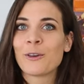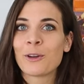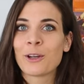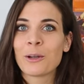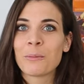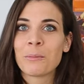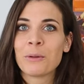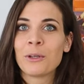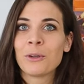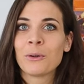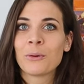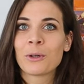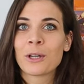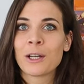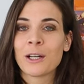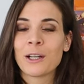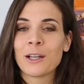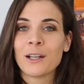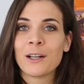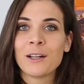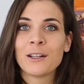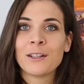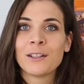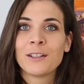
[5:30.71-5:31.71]
gonna be your
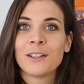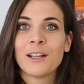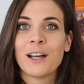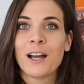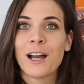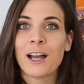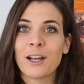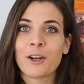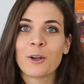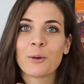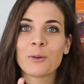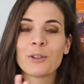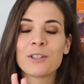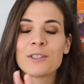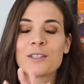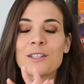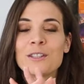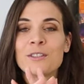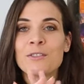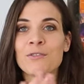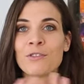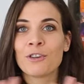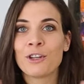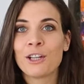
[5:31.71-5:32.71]
color. I know this
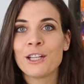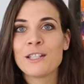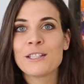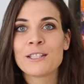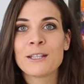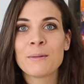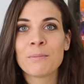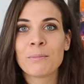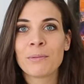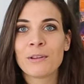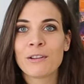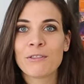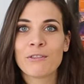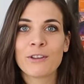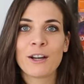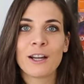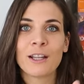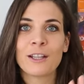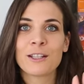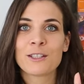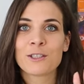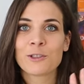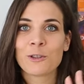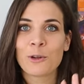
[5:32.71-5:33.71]
is really
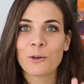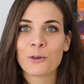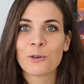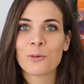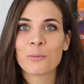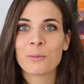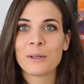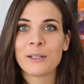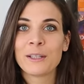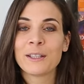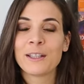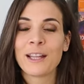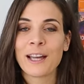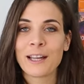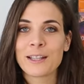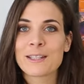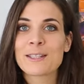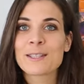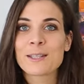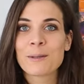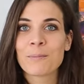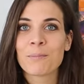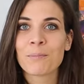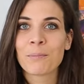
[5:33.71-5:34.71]
simplified, it's not normally
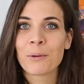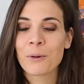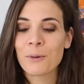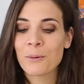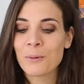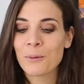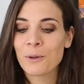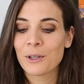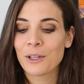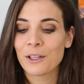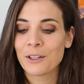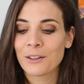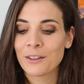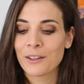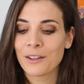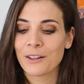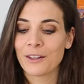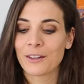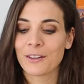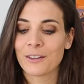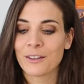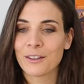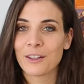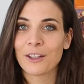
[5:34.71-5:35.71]
that simple in
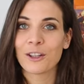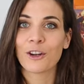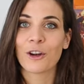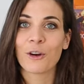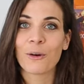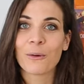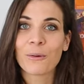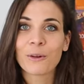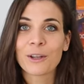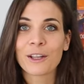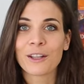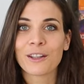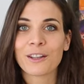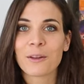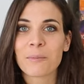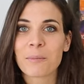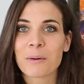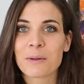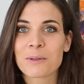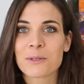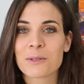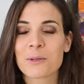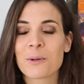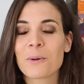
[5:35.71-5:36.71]
the, you know, in the
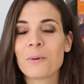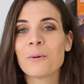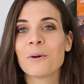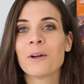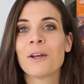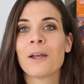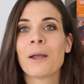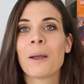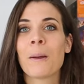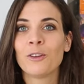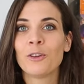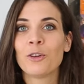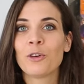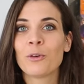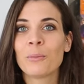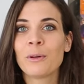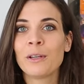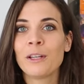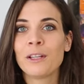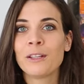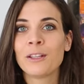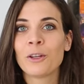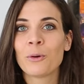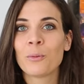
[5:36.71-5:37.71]
puzzle.
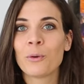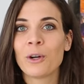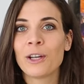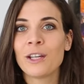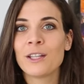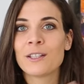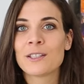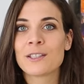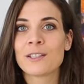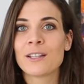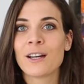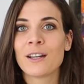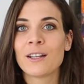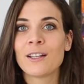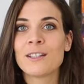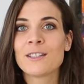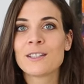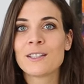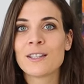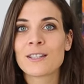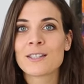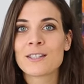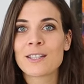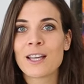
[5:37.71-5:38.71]
Normally the way it's done
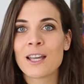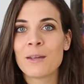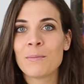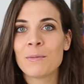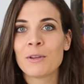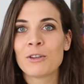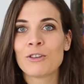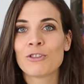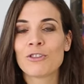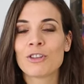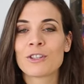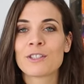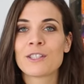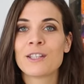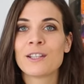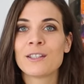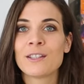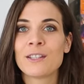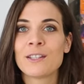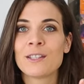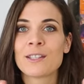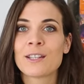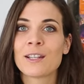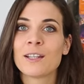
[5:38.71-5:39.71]
is the same, it's just,
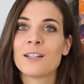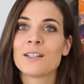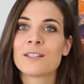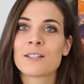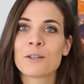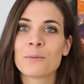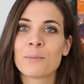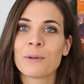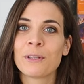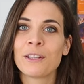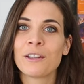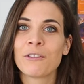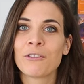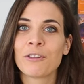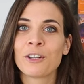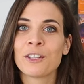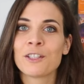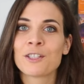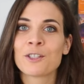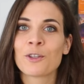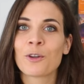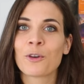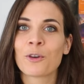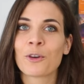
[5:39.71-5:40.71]
it's a little bit different.
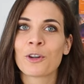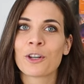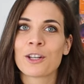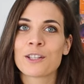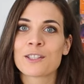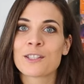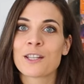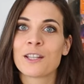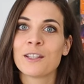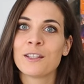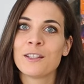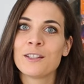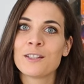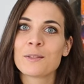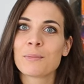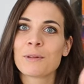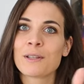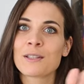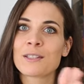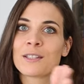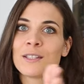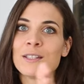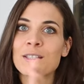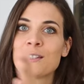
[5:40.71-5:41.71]
It's not gonna say this
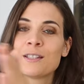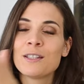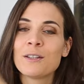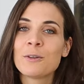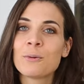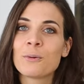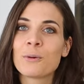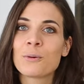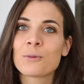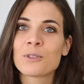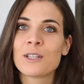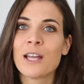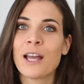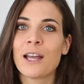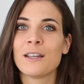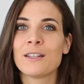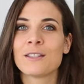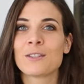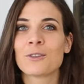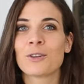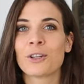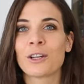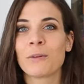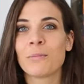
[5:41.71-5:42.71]
plus this equals that.
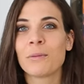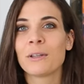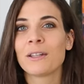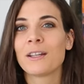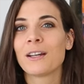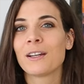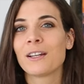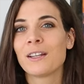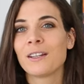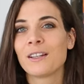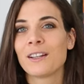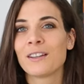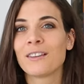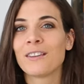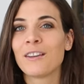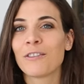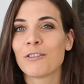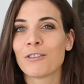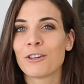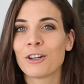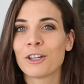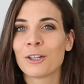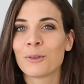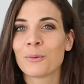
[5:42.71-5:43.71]
It's gonna be done in a
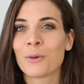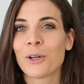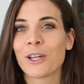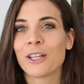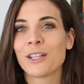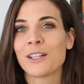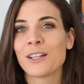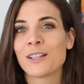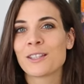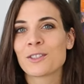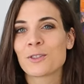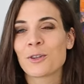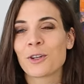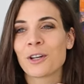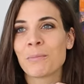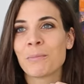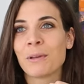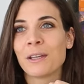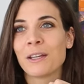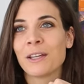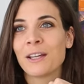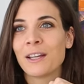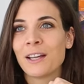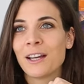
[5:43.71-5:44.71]
different way that's gonna
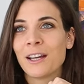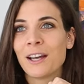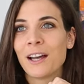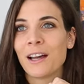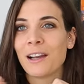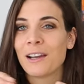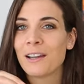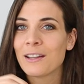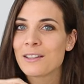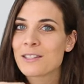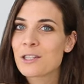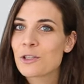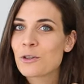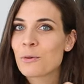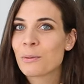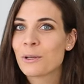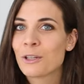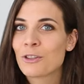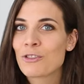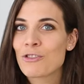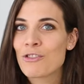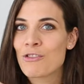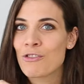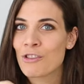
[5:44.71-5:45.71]
be a little
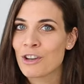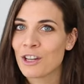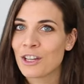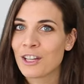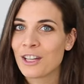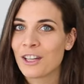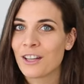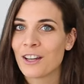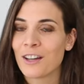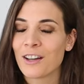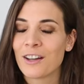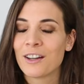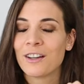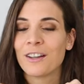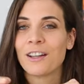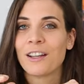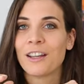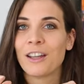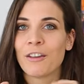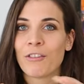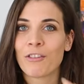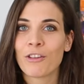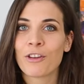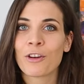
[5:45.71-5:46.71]
bit trickier,
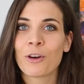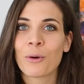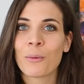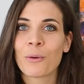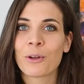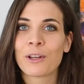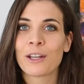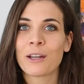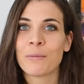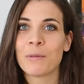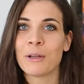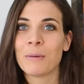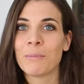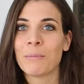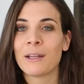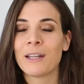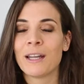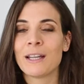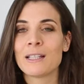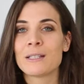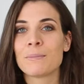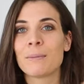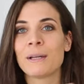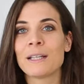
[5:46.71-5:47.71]
if you know what I mean. But
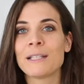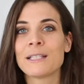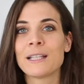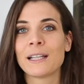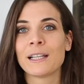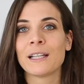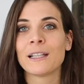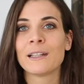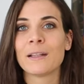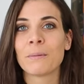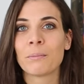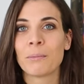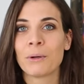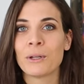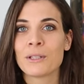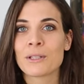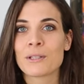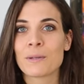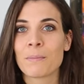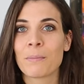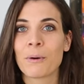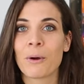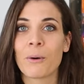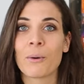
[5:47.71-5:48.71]
that's basically the
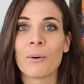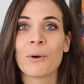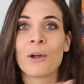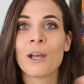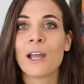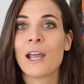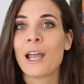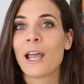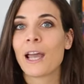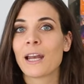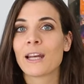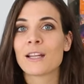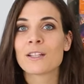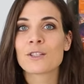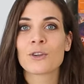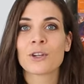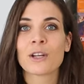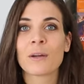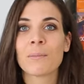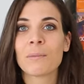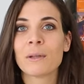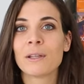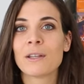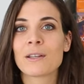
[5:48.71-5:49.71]
principle. And it's
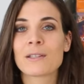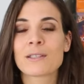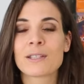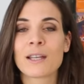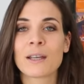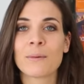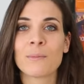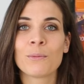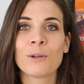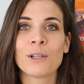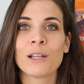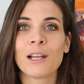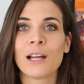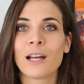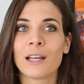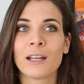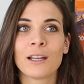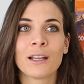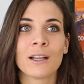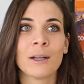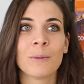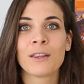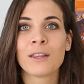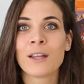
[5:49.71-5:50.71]
gonna be the same with
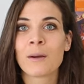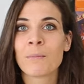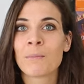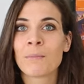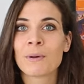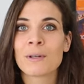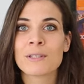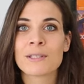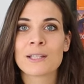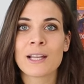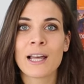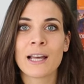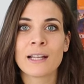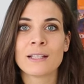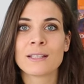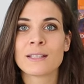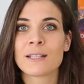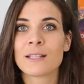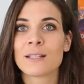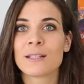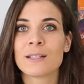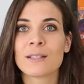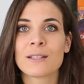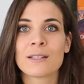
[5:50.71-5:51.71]
like numbers,
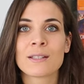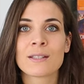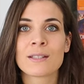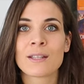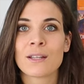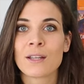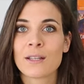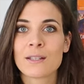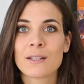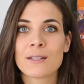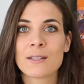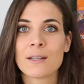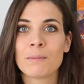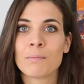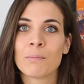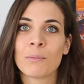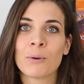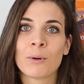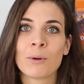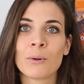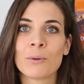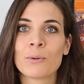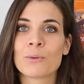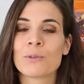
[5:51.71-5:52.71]
letters,
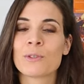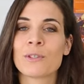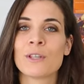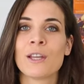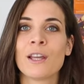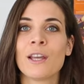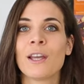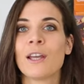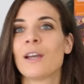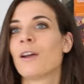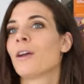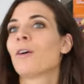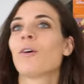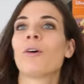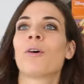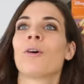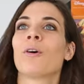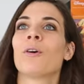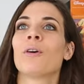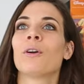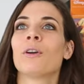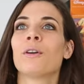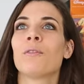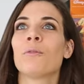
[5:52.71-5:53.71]
symbols,
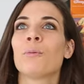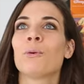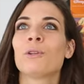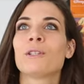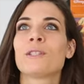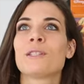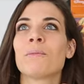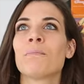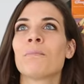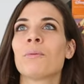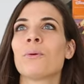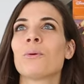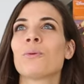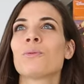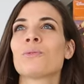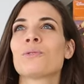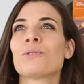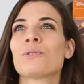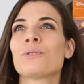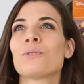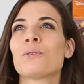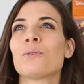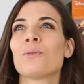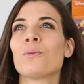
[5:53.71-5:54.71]
or with
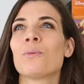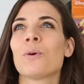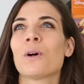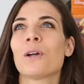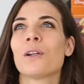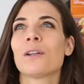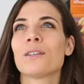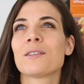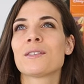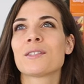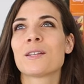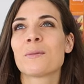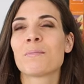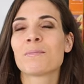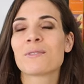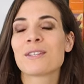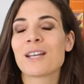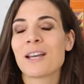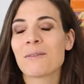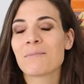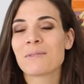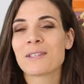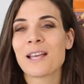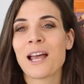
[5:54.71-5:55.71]
symbols, what
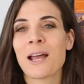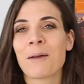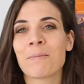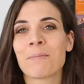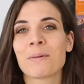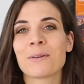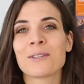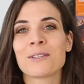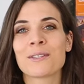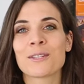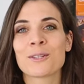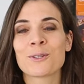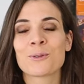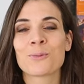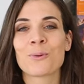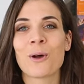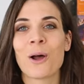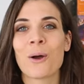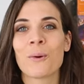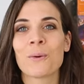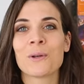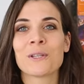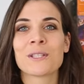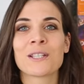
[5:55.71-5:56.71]
sometimes happens as
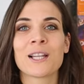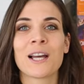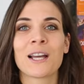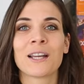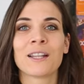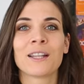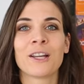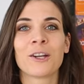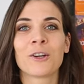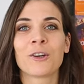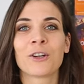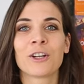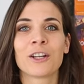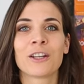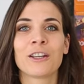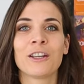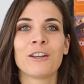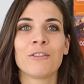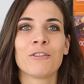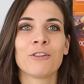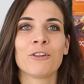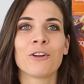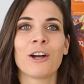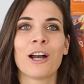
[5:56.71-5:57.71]
well is like, they're gonna
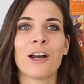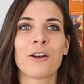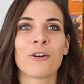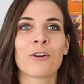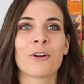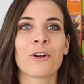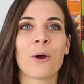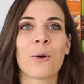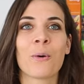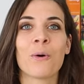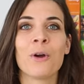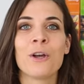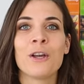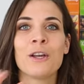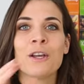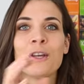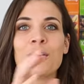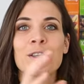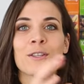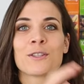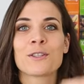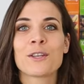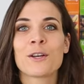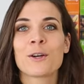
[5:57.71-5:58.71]
give you, I don't know,
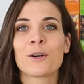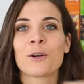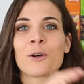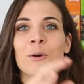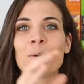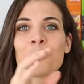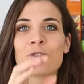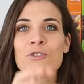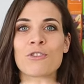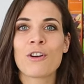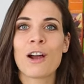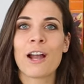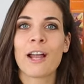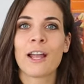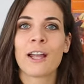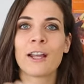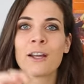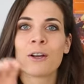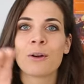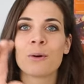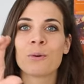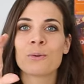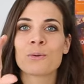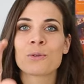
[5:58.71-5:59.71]
circle,
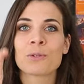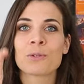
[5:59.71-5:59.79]
triangle,